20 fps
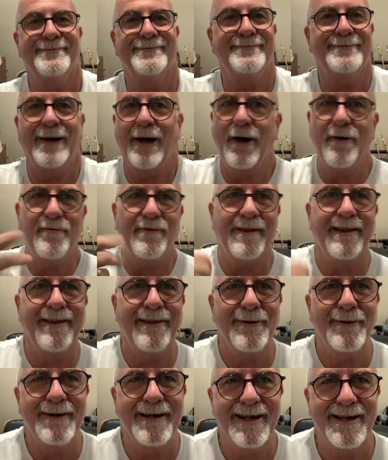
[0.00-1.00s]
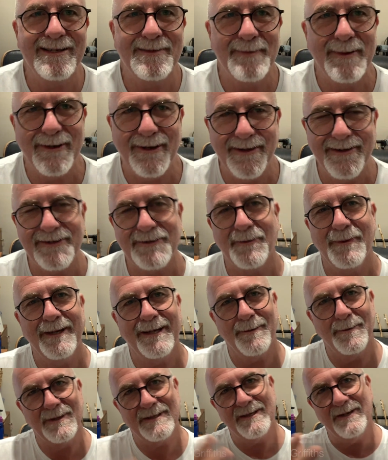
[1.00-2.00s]
Hopefully the audio is better this week.
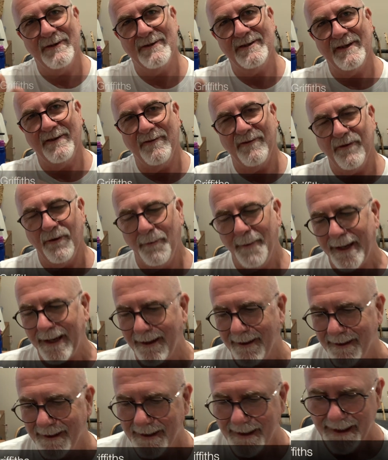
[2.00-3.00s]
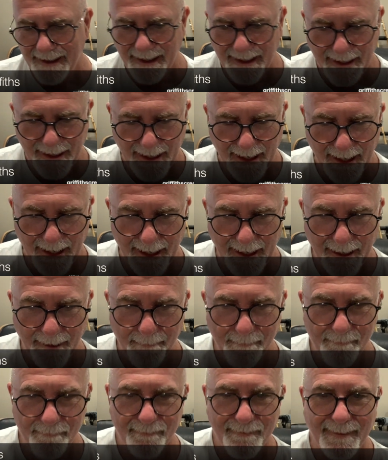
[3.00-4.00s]
I'm also using Filmic.
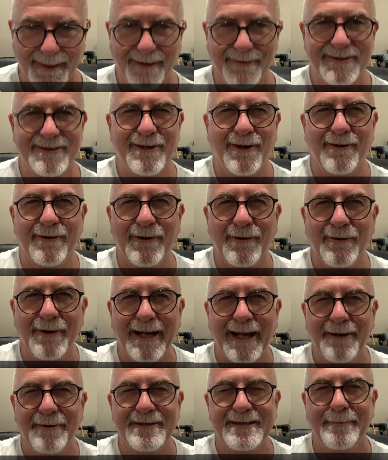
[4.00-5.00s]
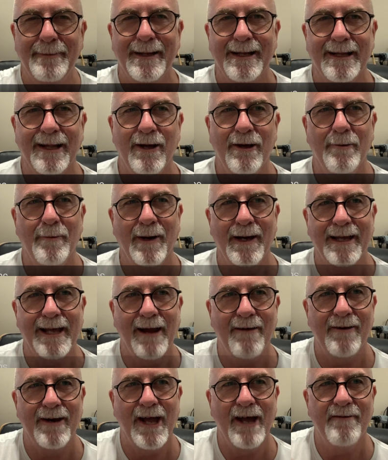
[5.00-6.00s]
I was told the audio was a bit low by
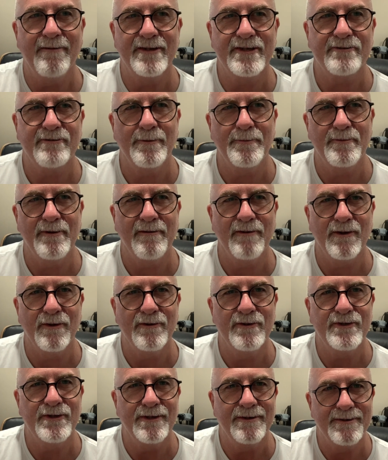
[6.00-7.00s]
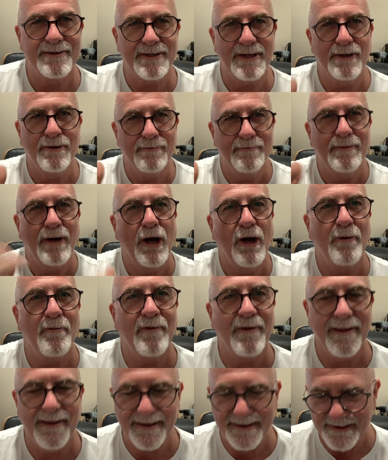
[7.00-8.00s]
Gary over at Script Revolution, so
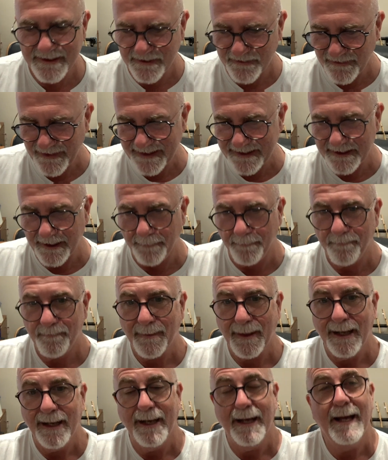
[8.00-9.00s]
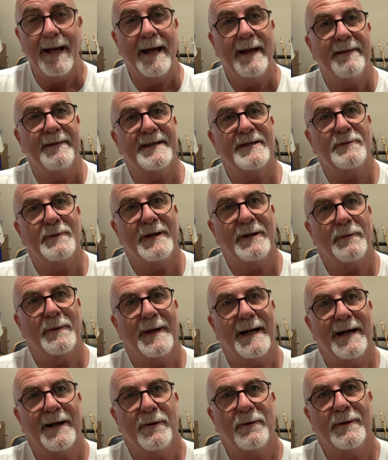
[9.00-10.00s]
hopefully this has fixed it. This week we're
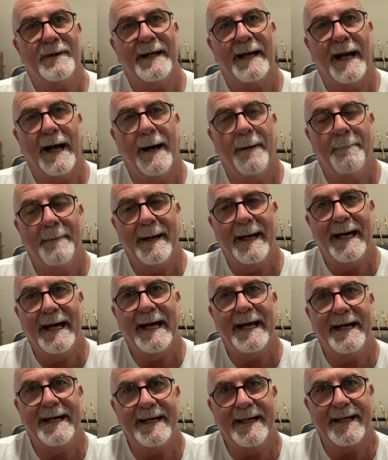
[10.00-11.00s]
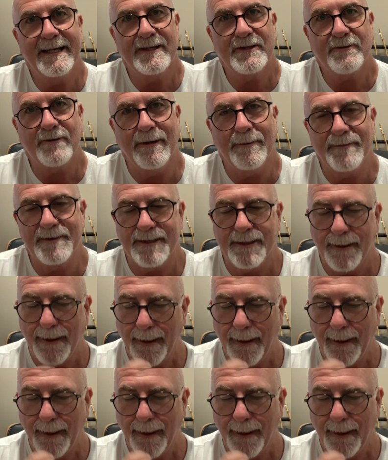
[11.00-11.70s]
going to look at editing a script.